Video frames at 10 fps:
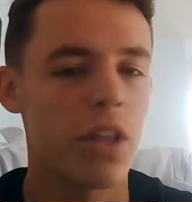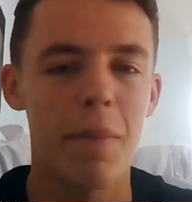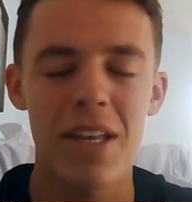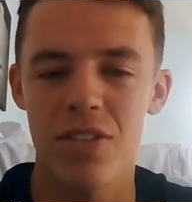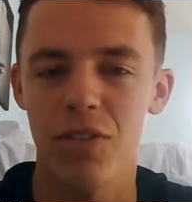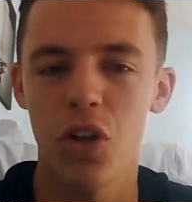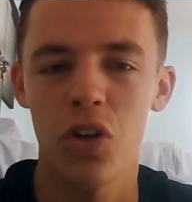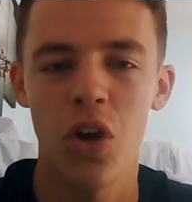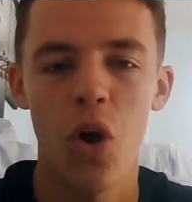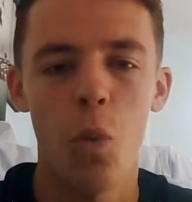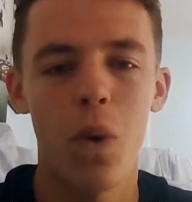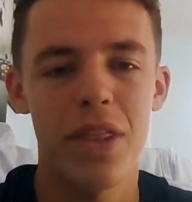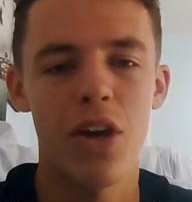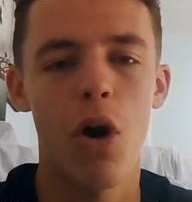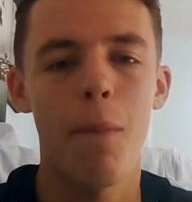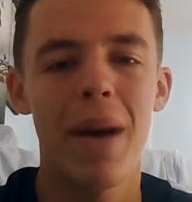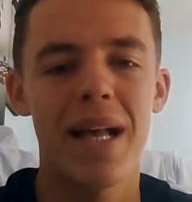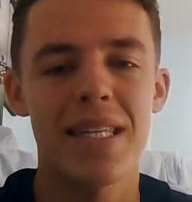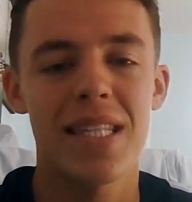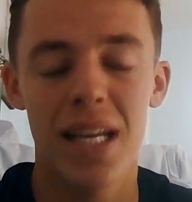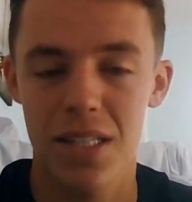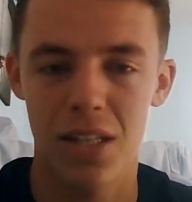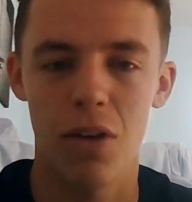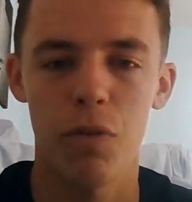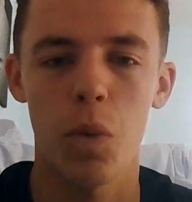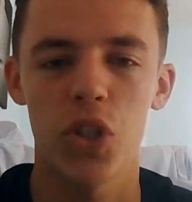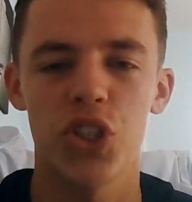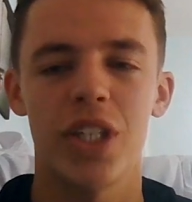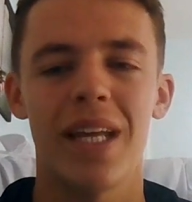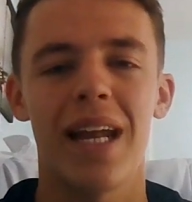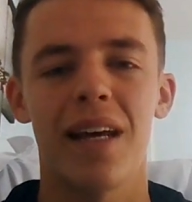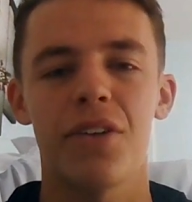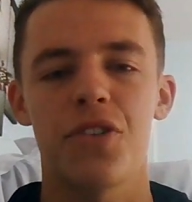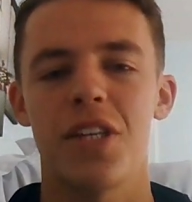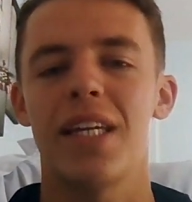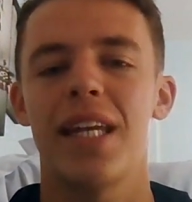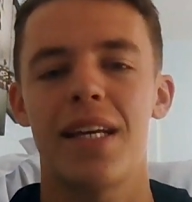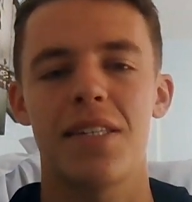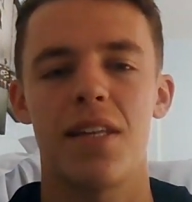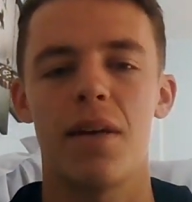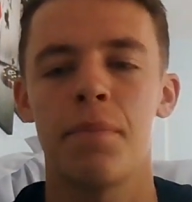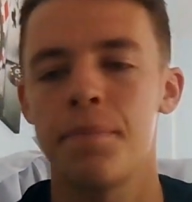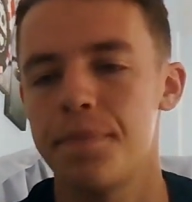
The best of luck with your bets. Thanks a lot for watching, and I'll see you next time.